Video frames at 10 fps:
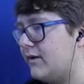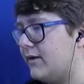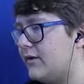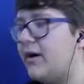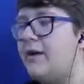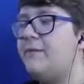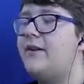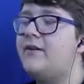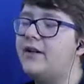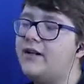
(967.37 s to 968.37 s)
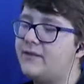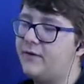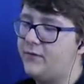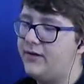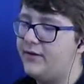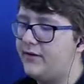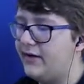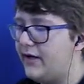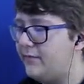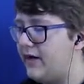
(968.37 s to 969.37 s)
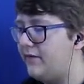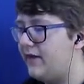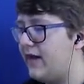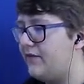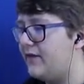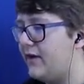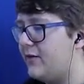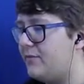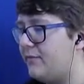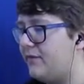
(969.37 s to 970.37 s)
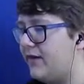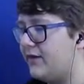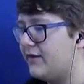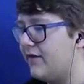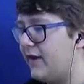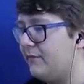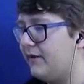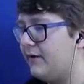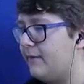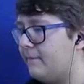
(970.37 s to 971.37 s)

So I'm here against my will, and now I have to help him find his family?